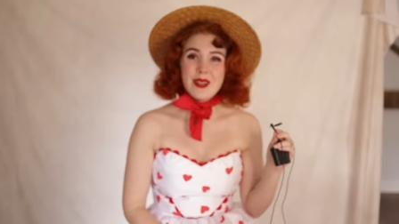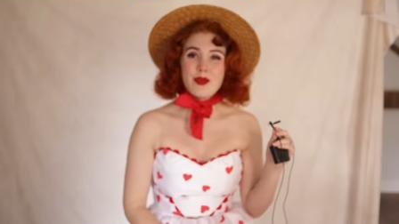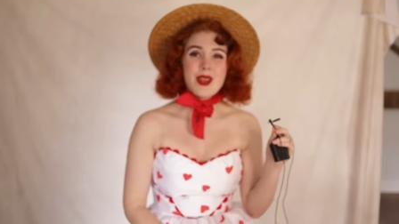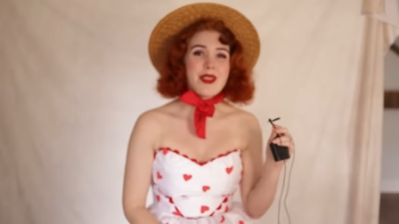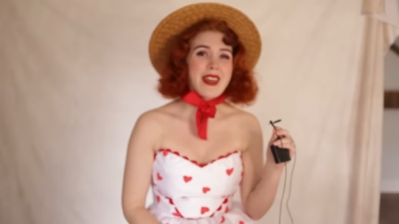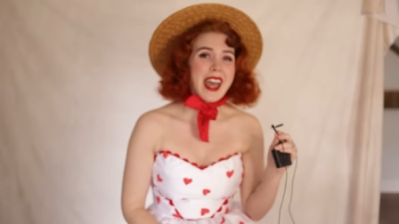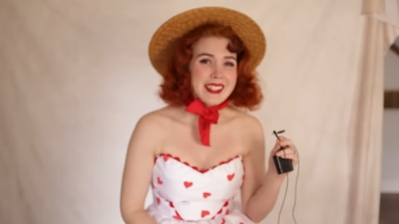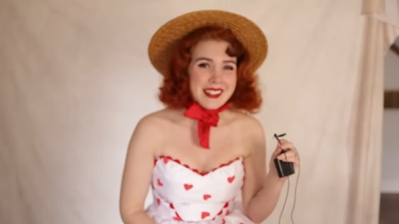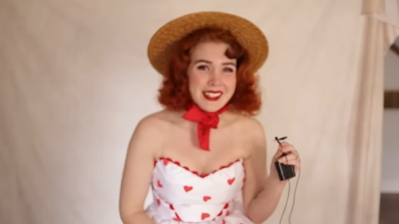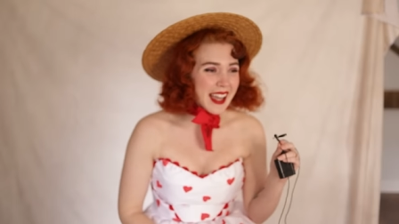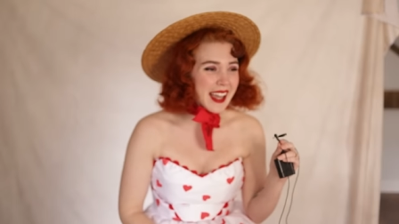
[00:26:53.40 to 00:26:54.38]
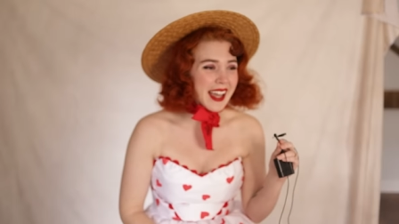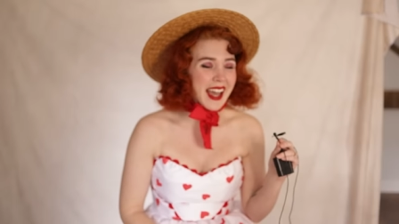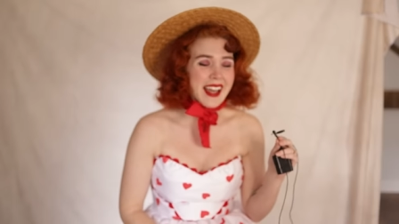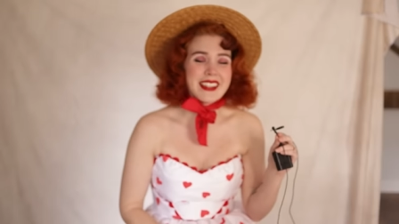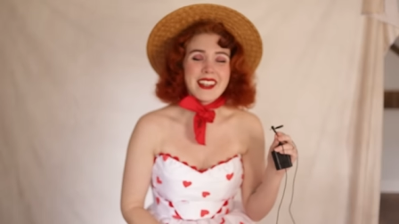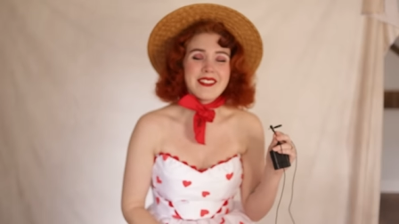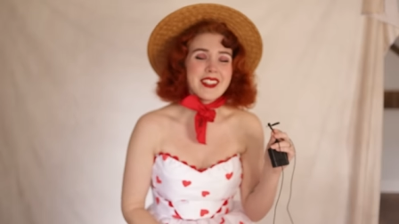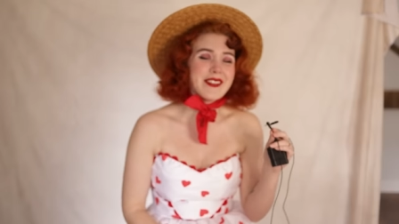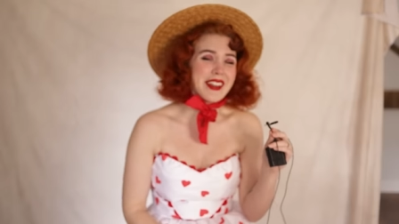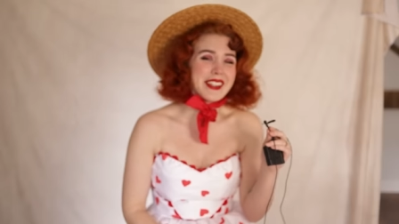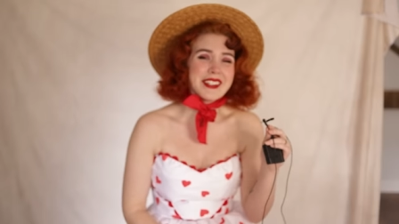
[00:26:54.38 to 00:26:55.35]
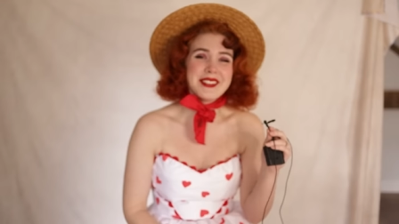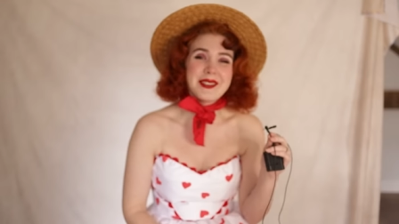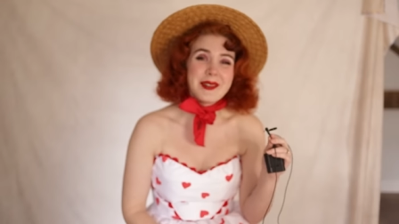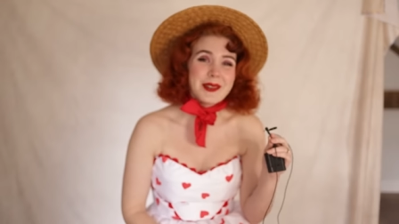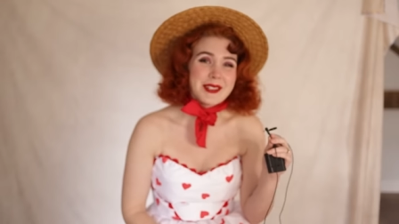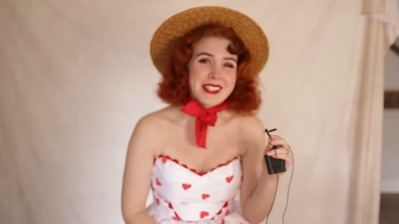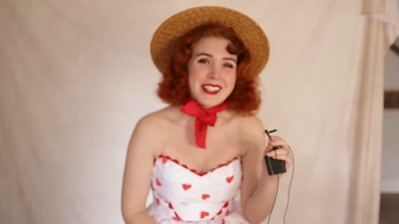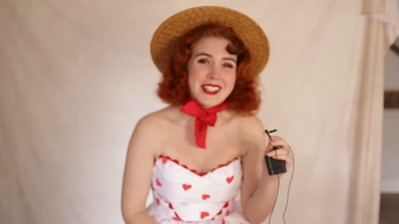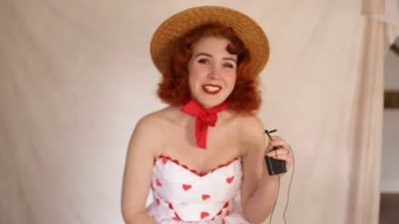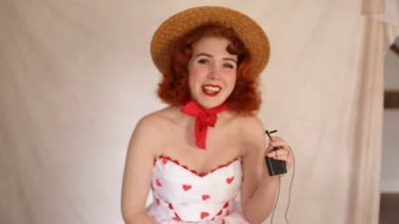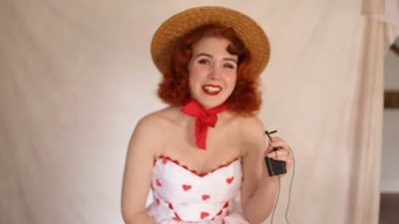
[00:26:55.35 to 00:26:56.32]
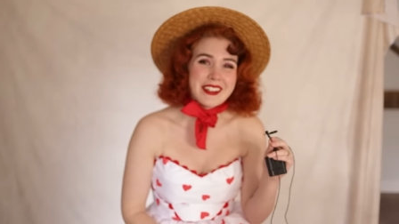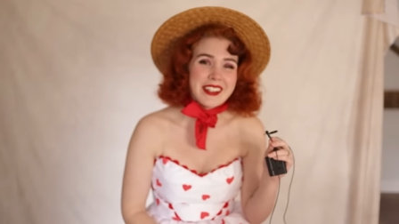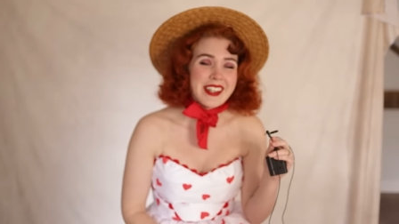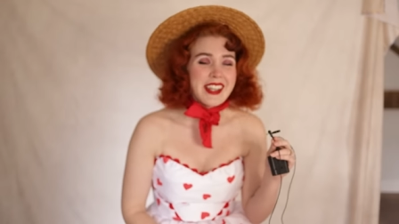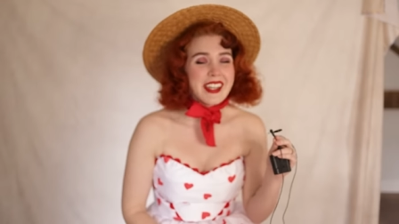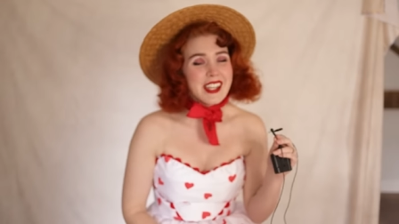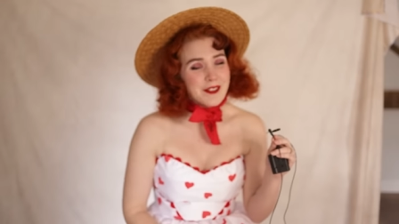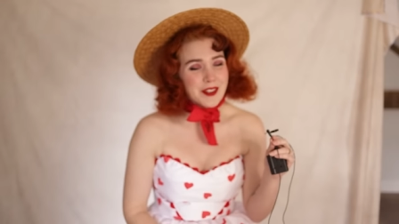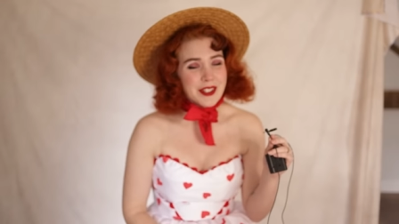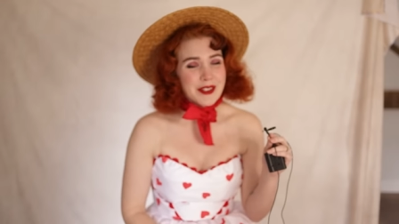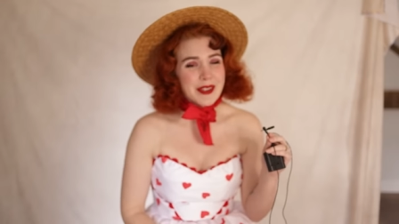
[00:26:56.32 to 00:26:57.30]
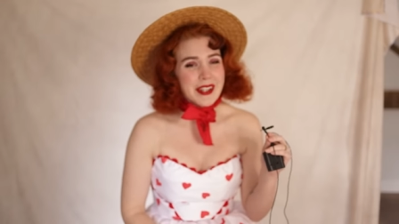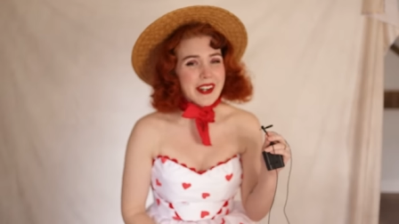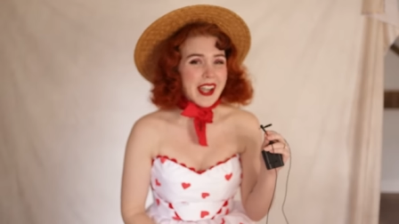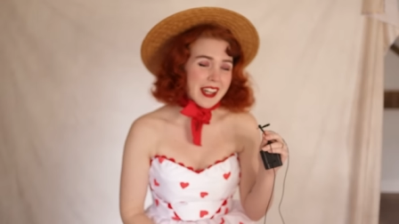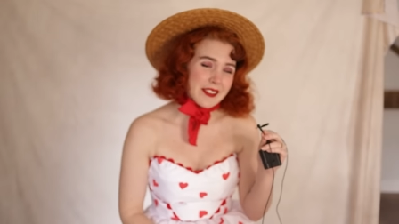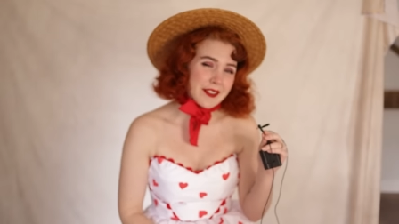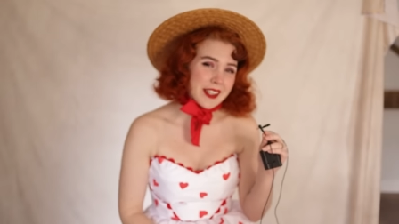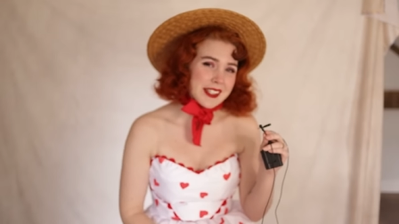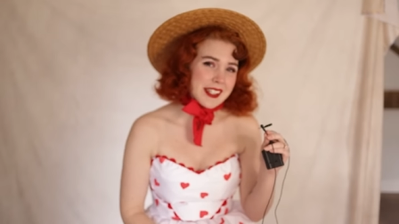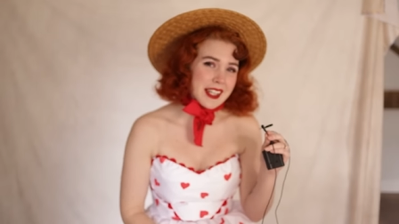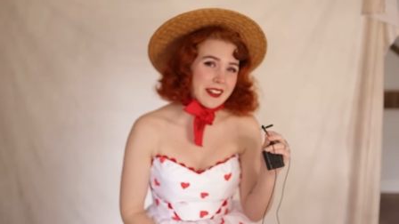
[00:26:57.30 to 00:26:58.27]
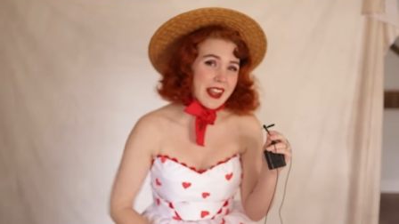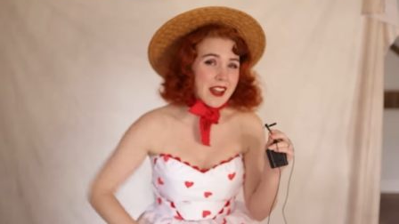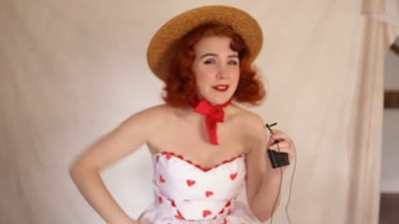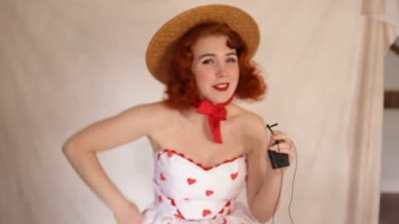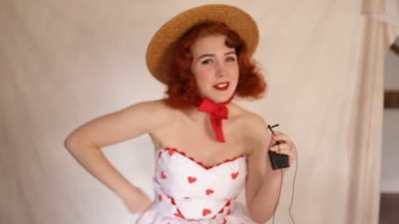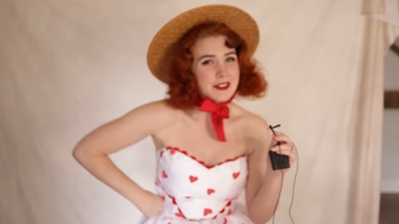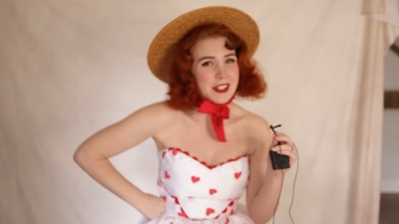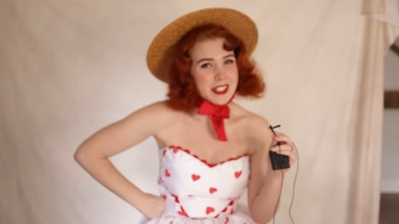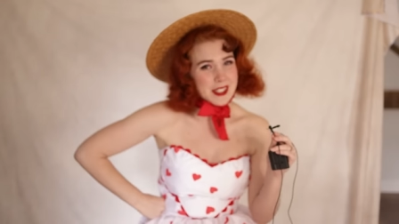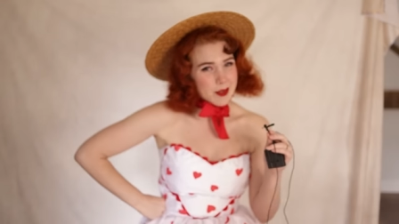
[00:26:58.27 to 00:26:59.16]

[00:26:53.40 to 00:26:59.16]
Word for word: And with that, I love you whether you're new or old to this channel. If you're new here and you feel like sticking around, feel free to